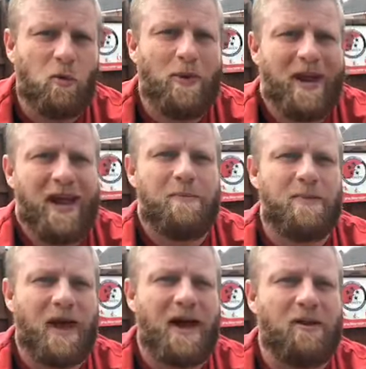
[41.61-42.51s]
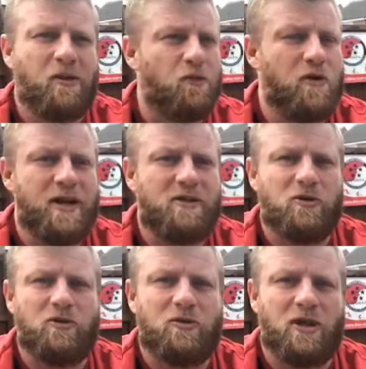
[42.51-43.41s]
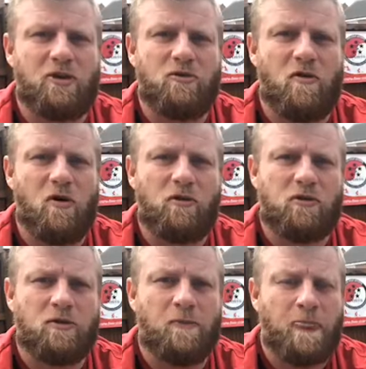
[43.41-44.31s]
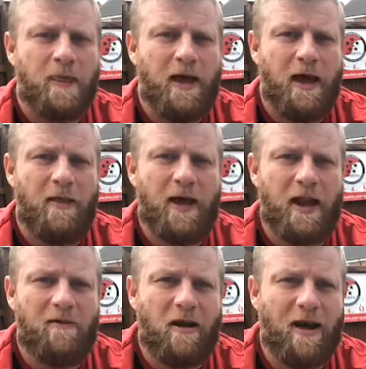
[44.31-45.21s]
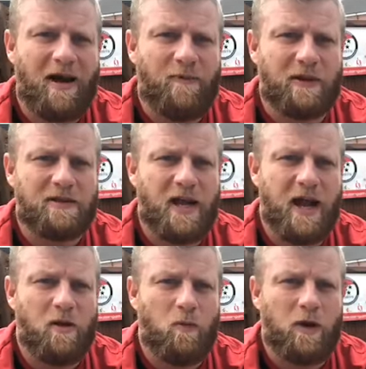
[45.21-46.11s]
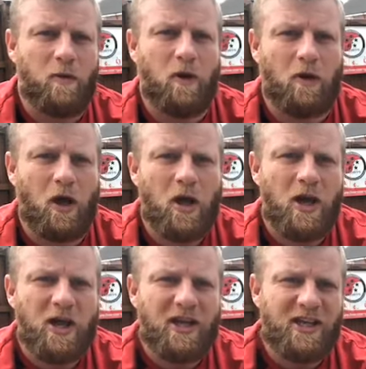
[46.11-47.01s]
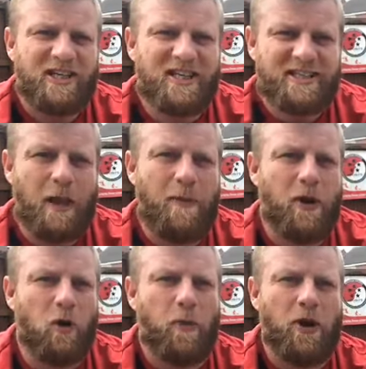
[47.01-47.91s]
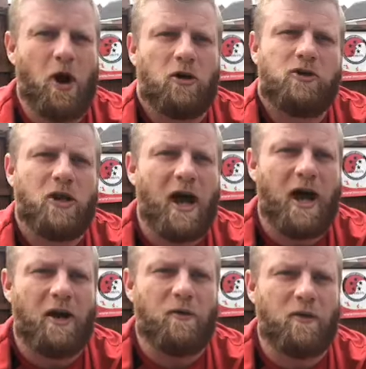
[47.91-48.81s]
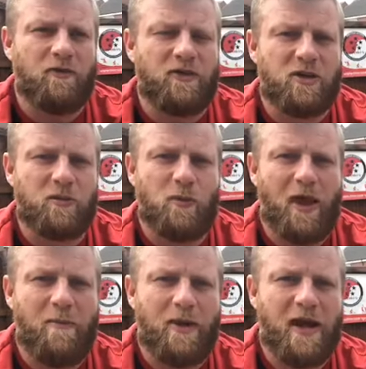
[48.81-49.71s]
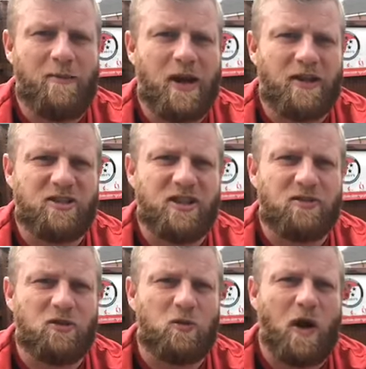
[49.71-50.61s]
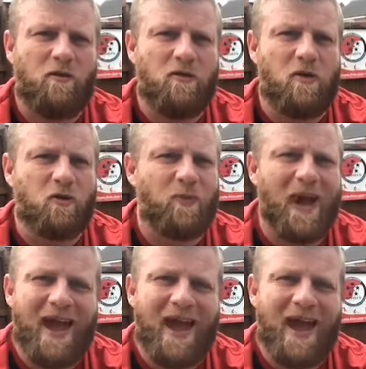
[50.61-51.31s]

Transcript: will be aimed at 3 to 6 year olds. And then around 10:30, we will step it up a notch and the session will then be aimed at the 6 to 12 year olds. But